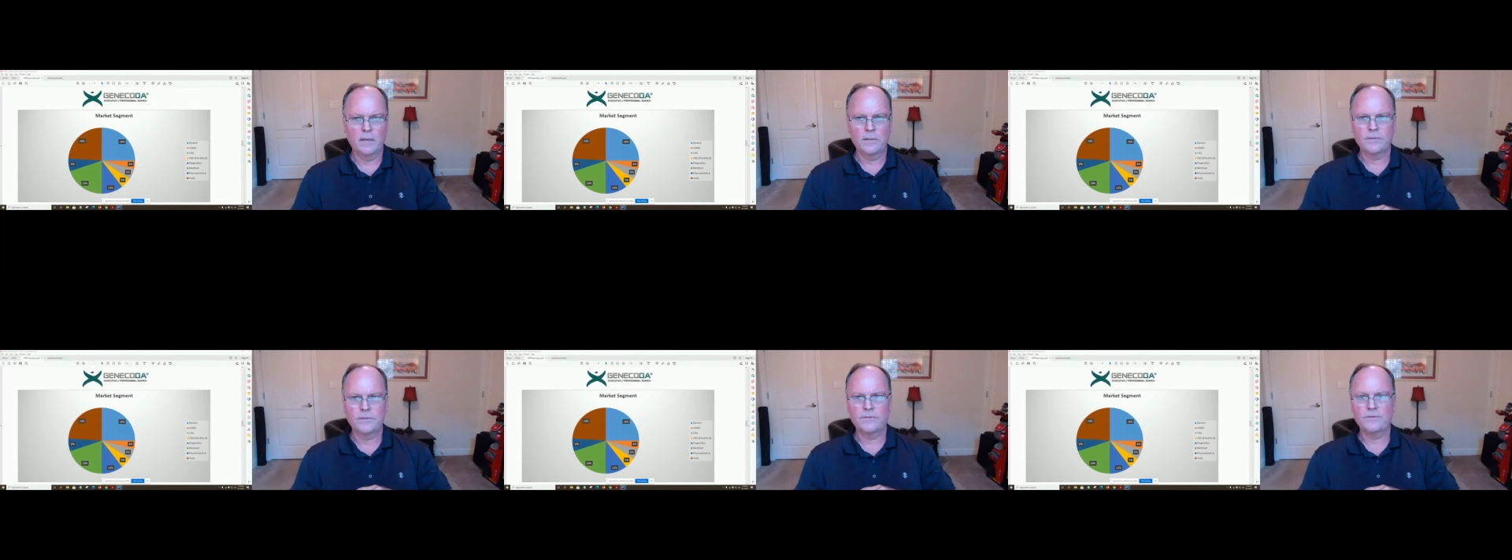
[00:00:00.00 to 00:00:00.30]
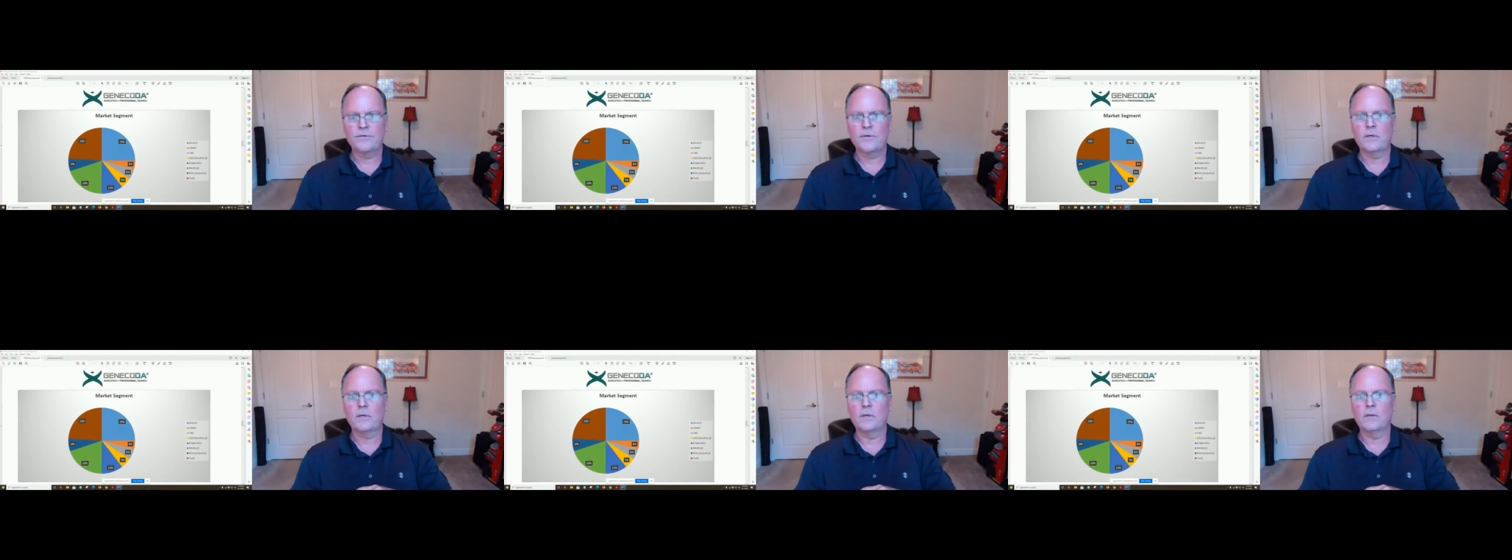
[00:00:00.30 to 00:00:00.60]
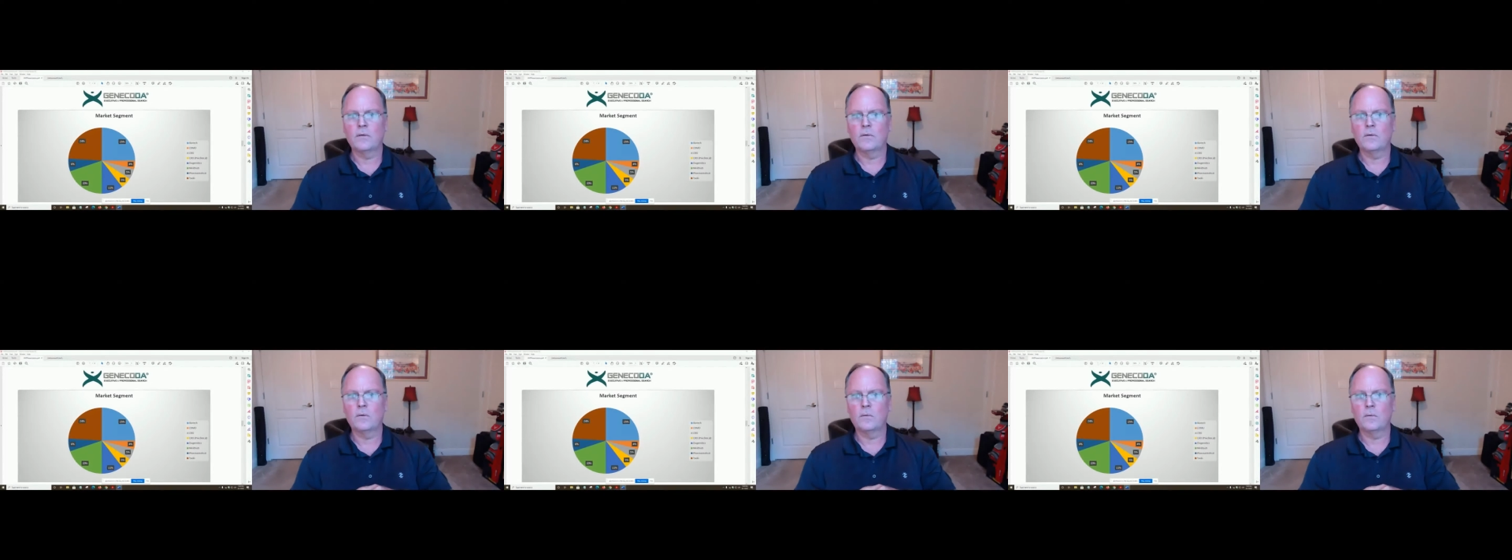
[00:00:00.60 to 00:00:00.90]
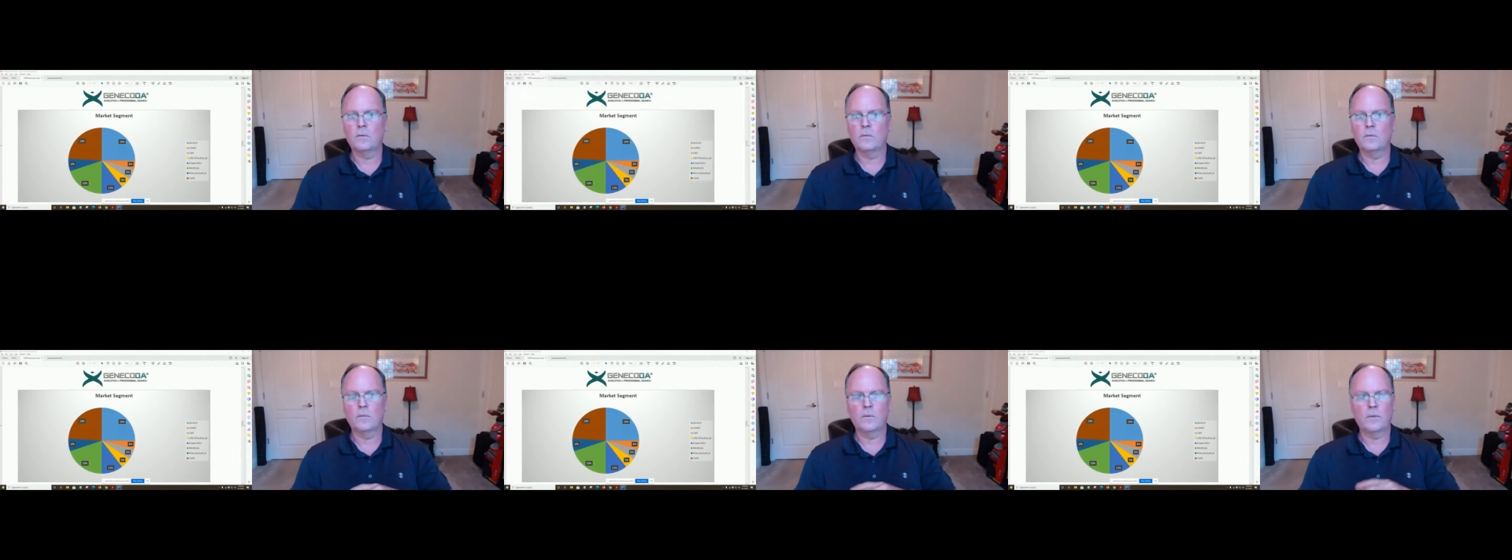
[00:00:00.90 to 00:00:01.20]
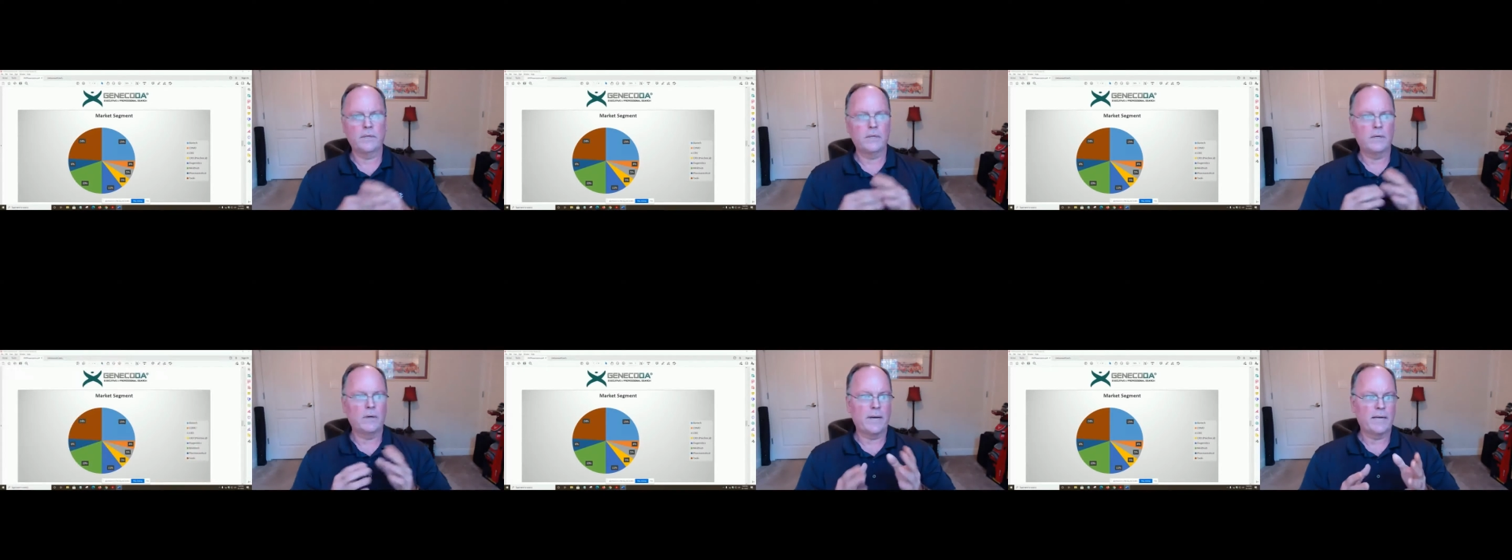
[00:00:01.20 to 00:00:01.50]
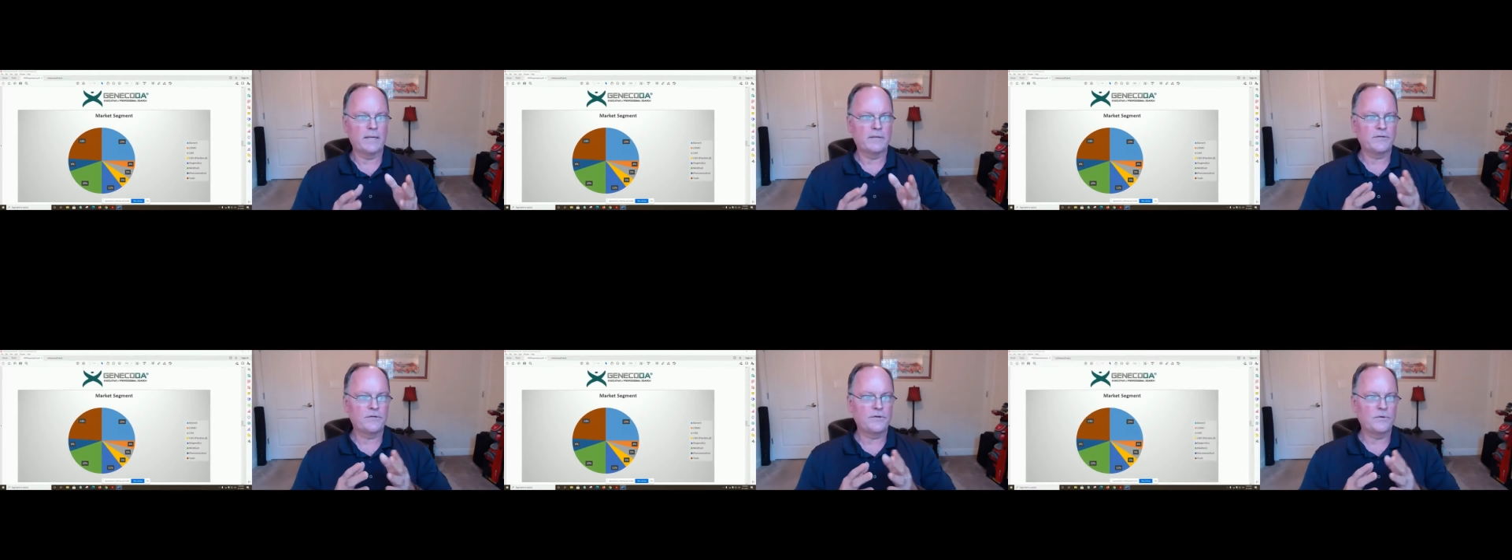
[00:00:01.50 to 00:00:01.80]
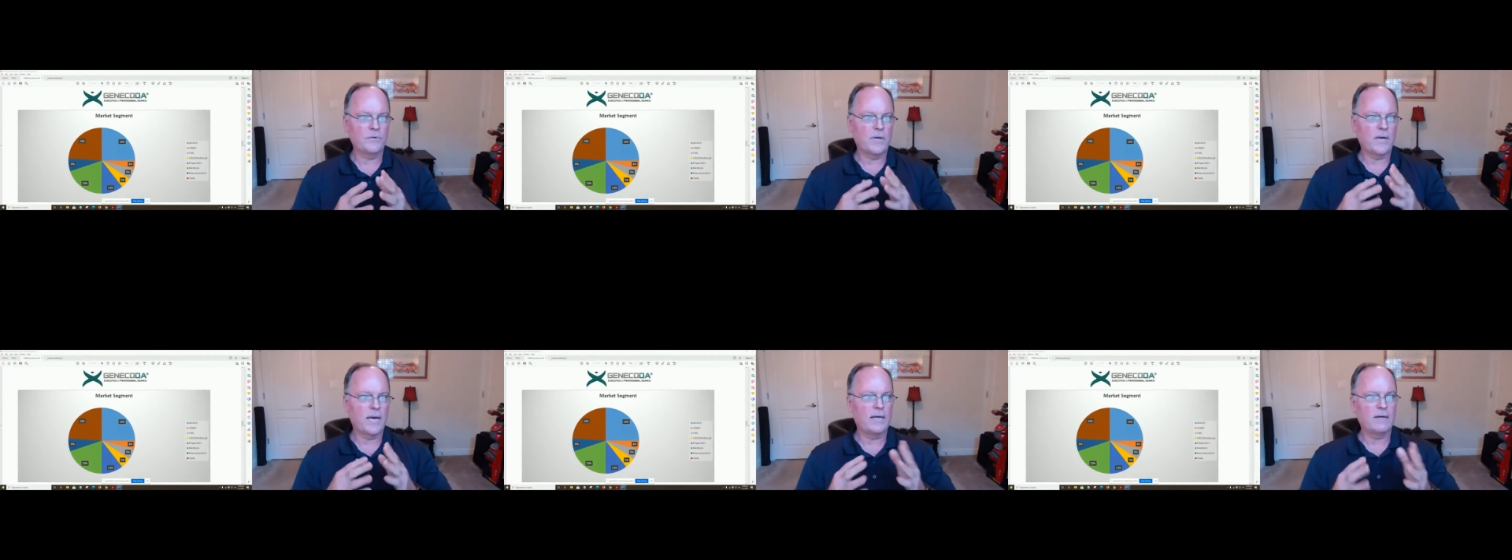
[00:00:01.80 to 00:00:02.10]
So, as
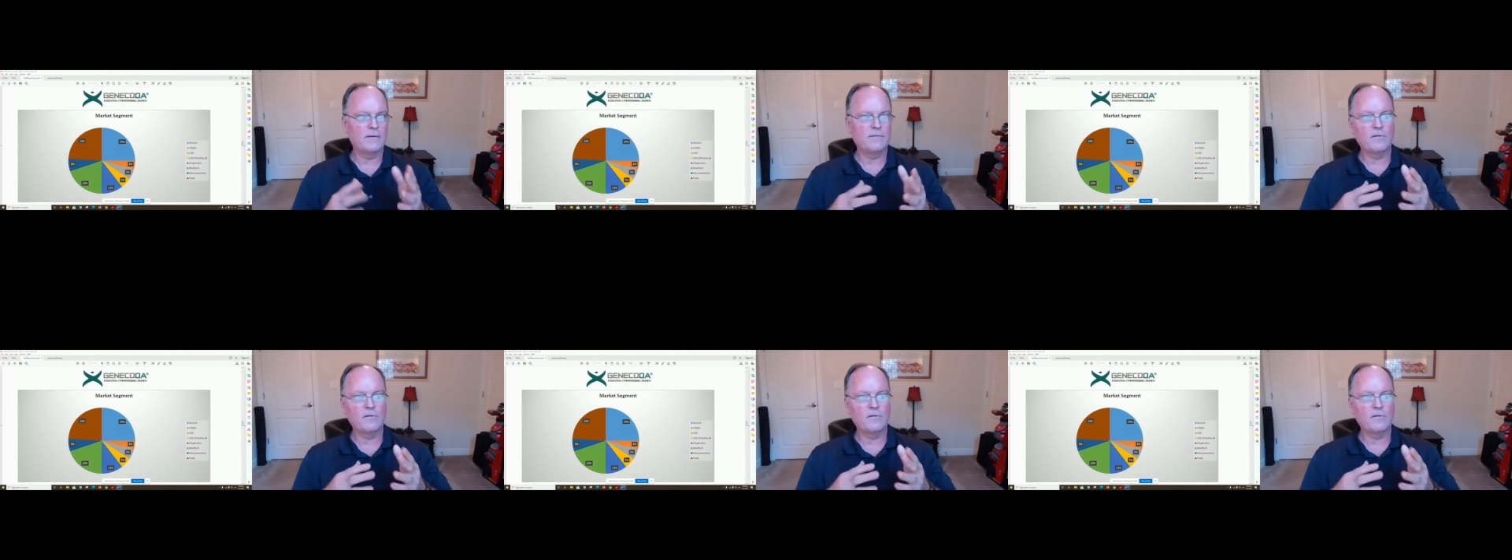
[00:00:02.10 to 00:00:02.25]
you kind